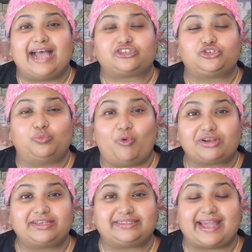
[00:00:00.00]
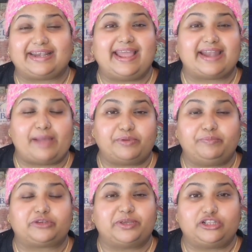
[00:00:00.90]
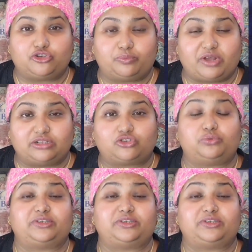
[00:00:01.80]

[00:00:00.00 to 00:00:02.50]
as to what exactly had happened between the two brothers,